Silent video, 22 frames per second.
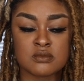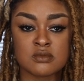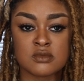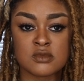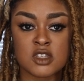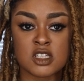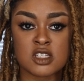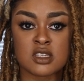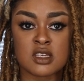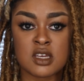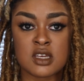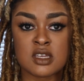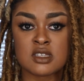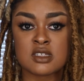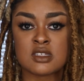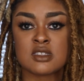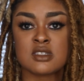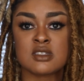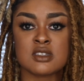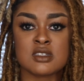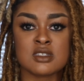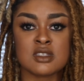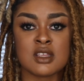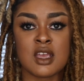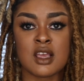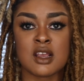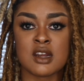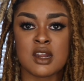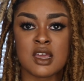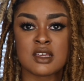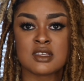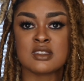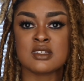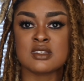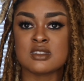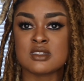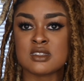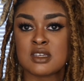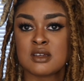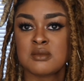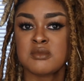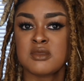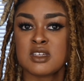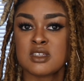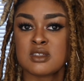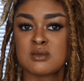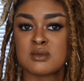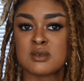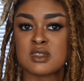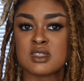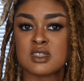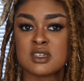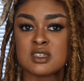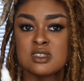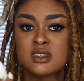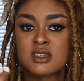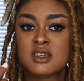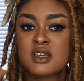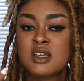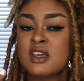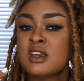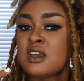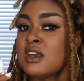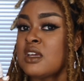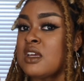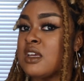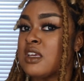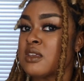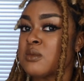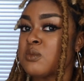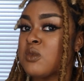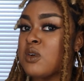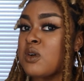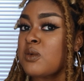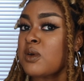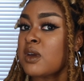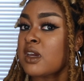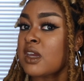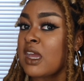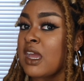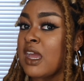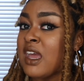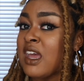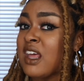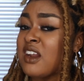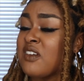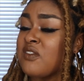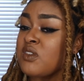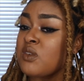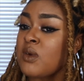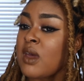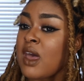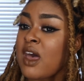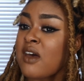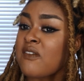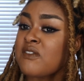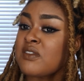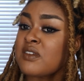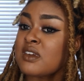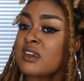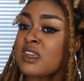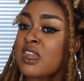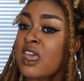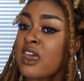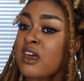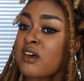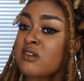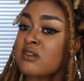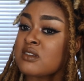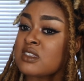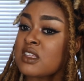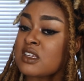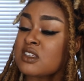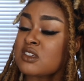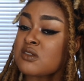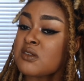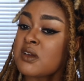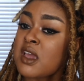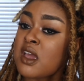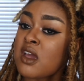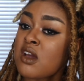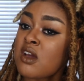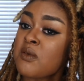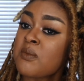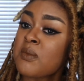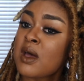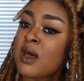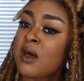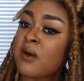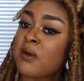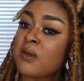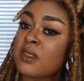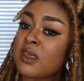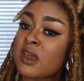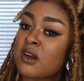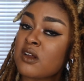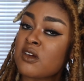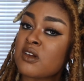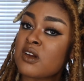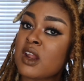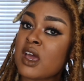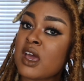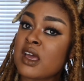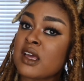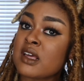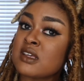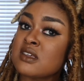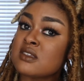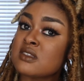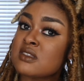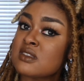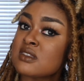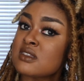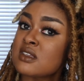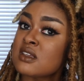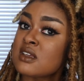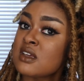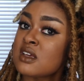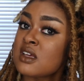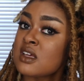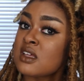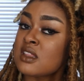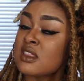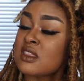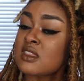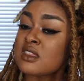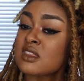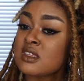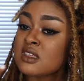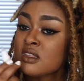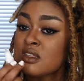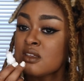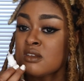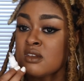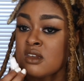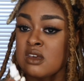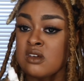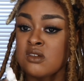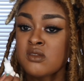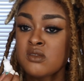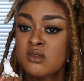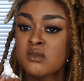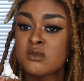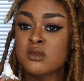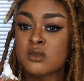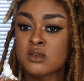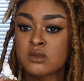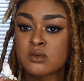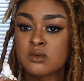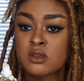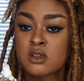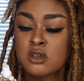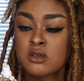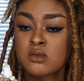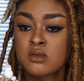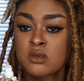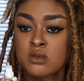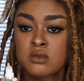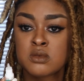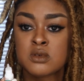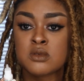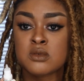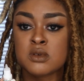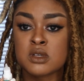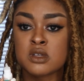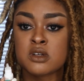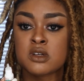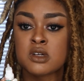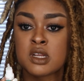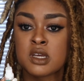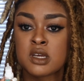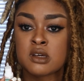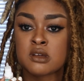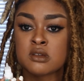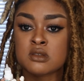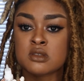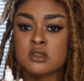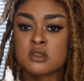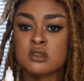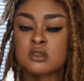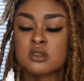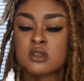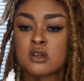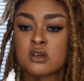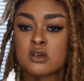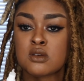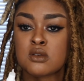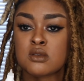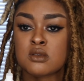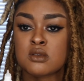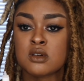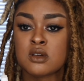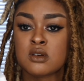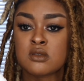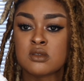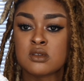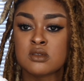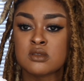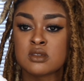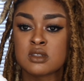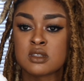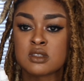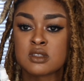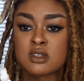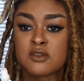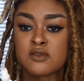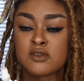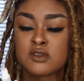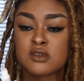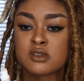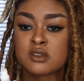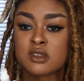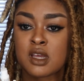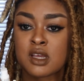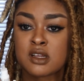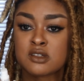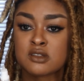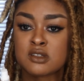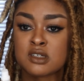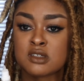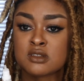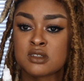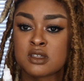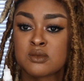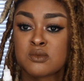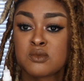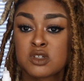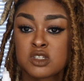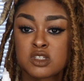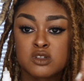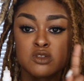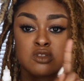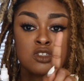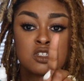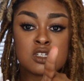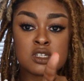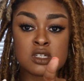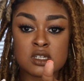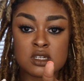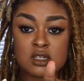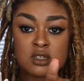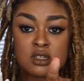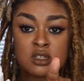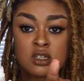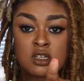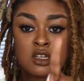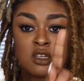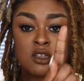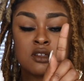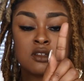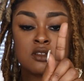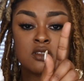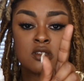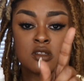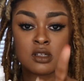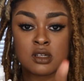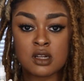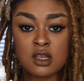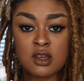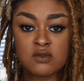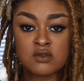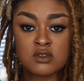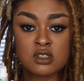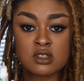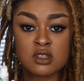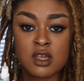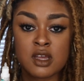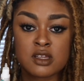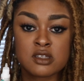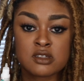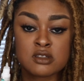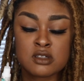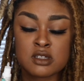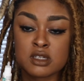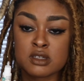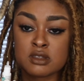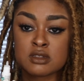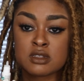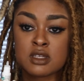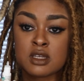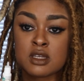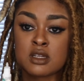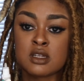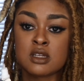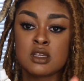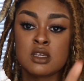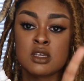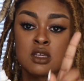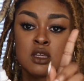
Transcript: just because it's just like nice and seamless. With this, it's more work. And if you have nails that you care about that are nice, nail glue will ruin your nails. So don't use this if you just got your nails done, which you shouldn't. You shouldn't have just got your nails done